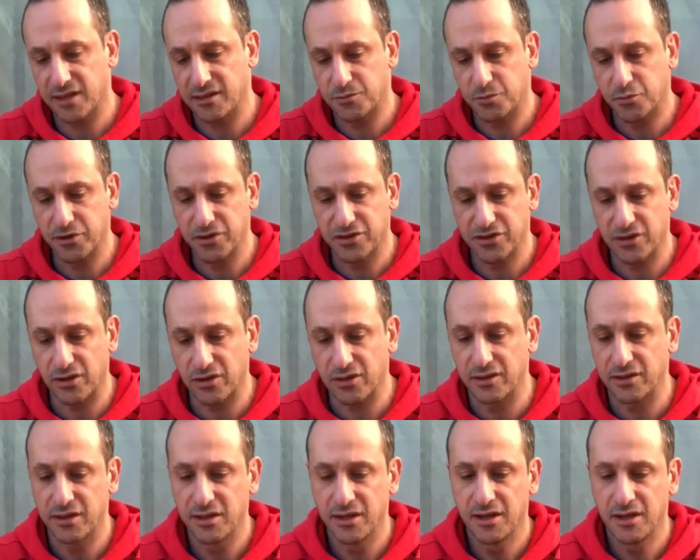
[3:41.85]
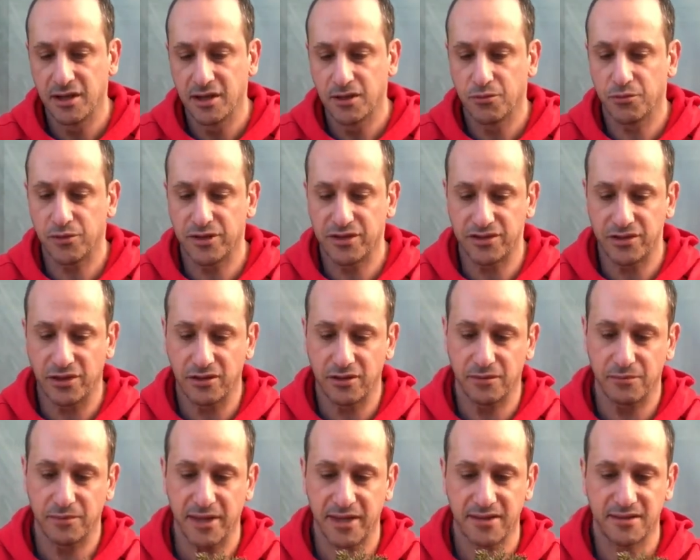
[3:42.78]
It's pretty solid
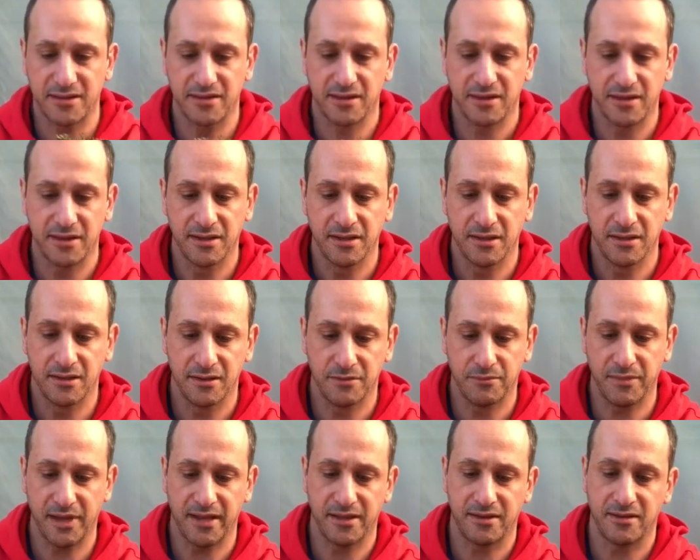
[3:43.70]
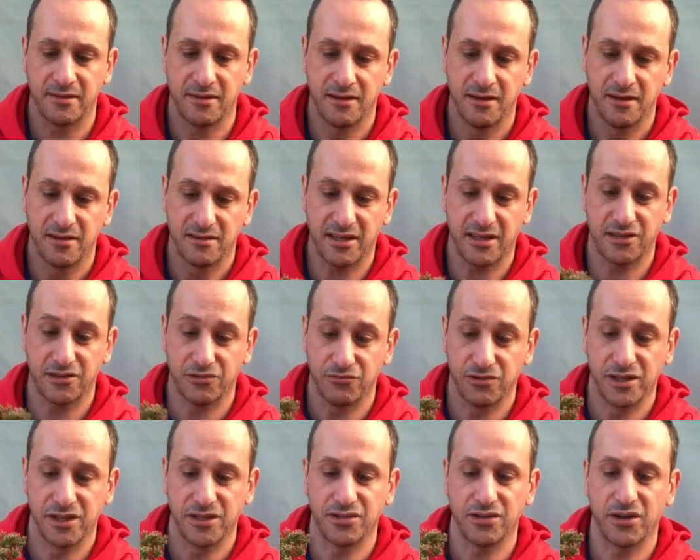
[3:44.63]
mess. It's actually
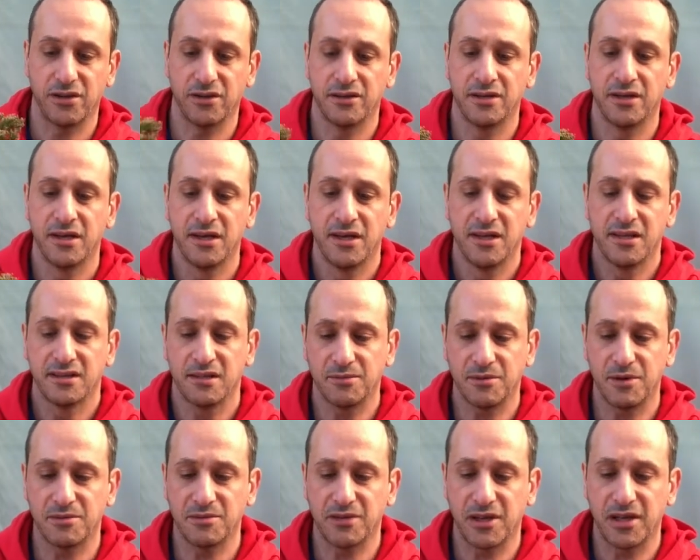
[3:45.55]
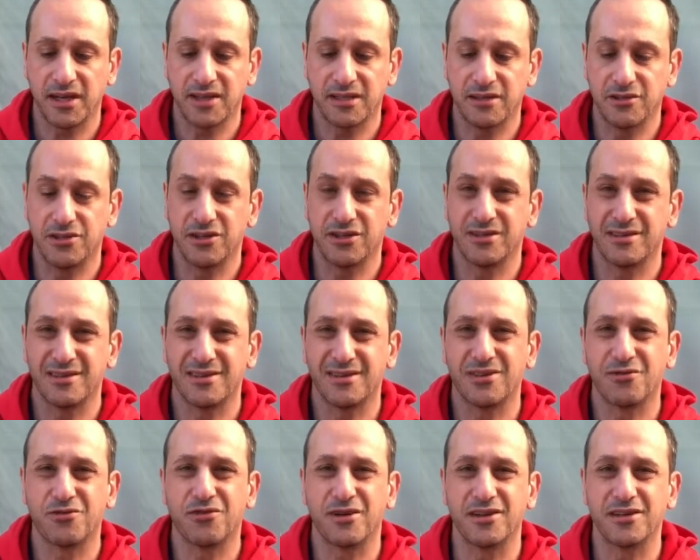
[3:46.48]
really solid. Sometimes I like to just
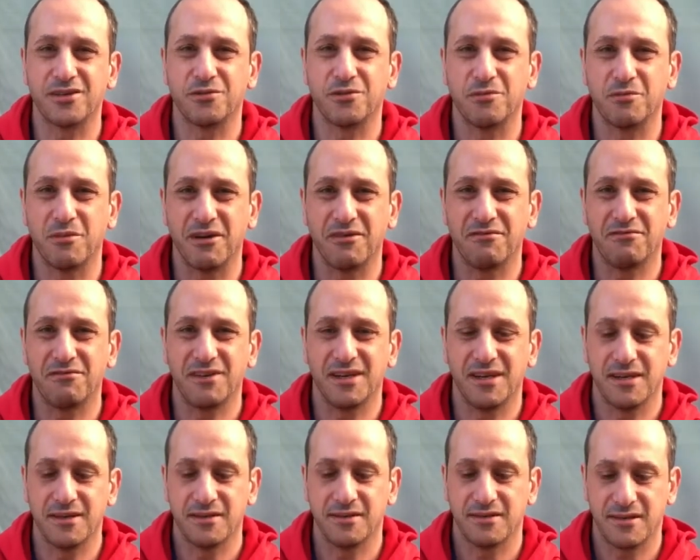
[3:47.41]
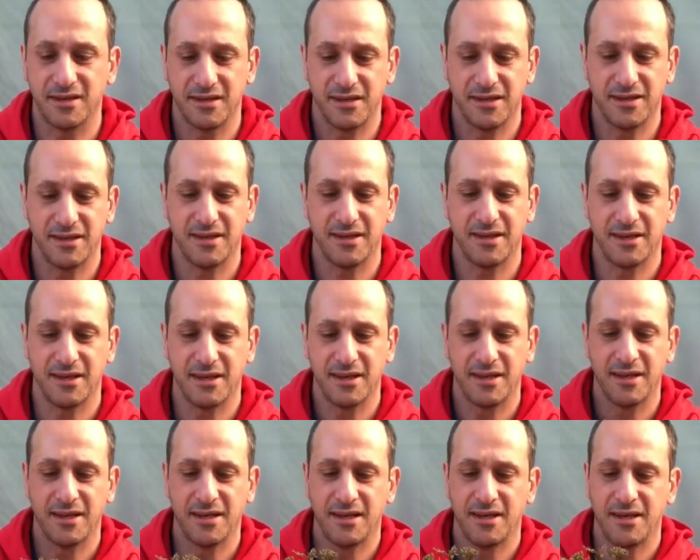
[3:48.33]
crunch with my fingers,
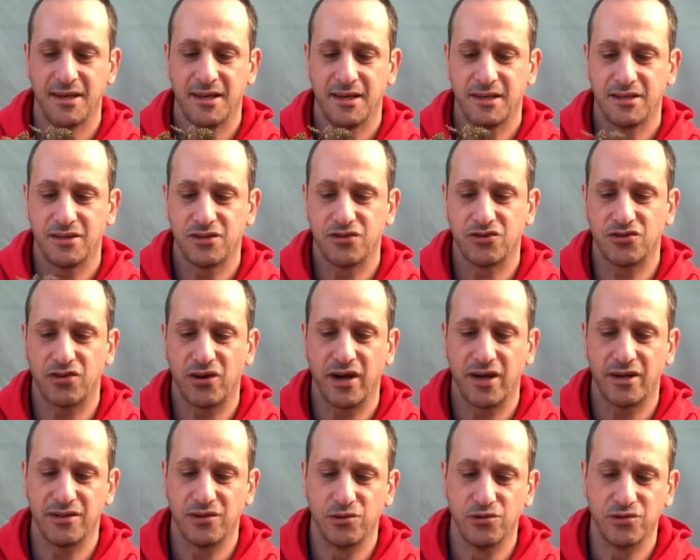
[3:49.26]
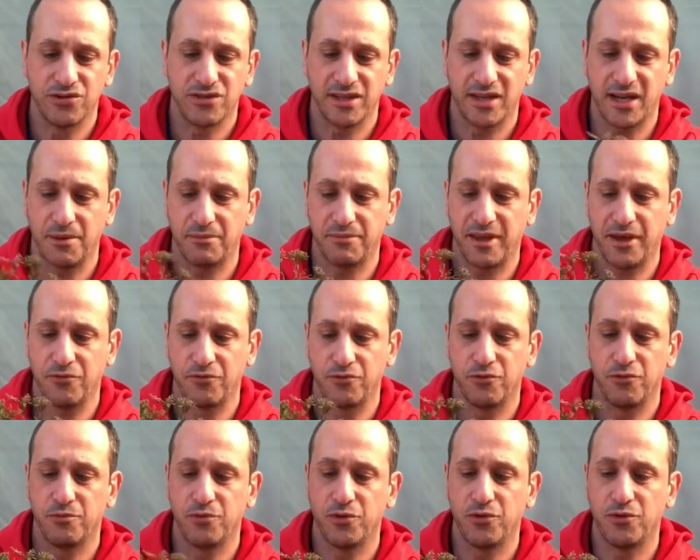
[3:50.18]
try and loosen up that
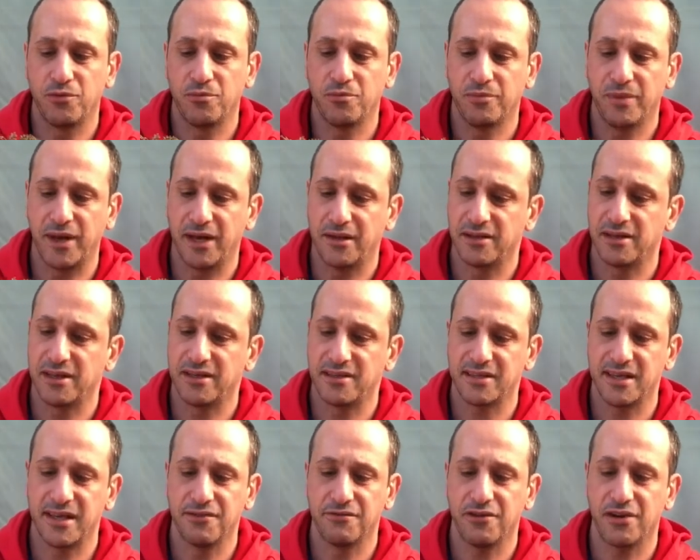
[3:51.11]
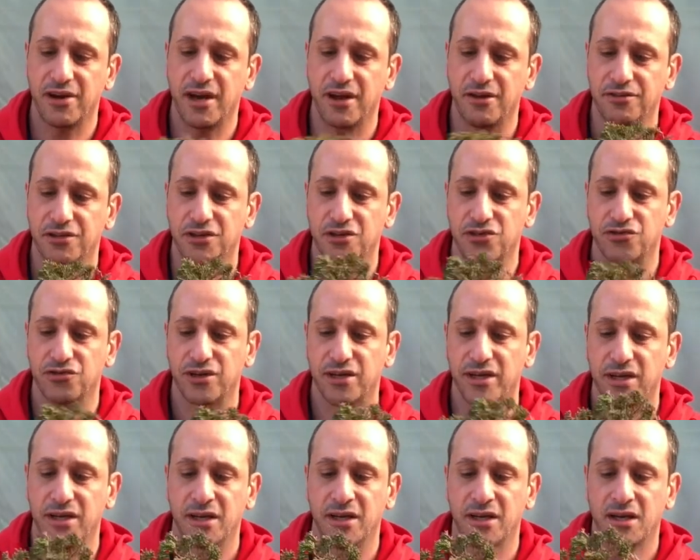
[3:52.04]
root ball, but you can see, very healthy
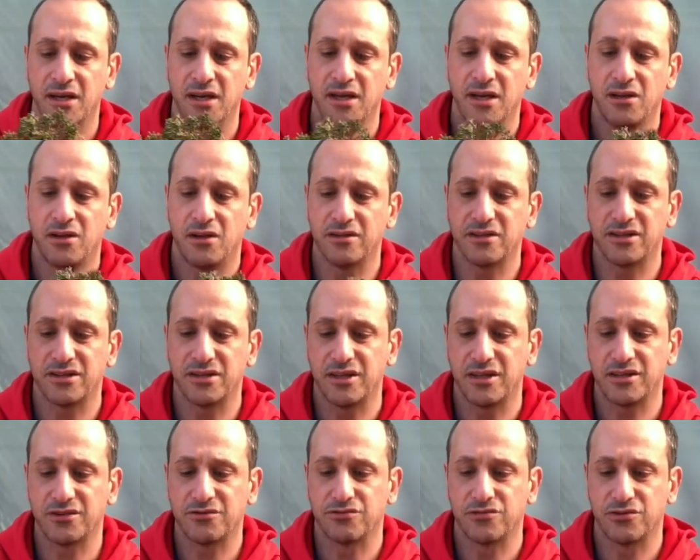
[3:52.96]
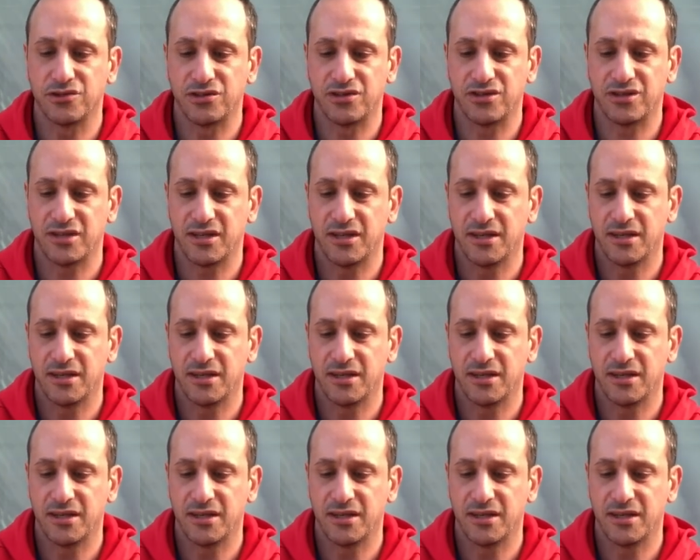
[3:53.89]
tree, lots of nice roots.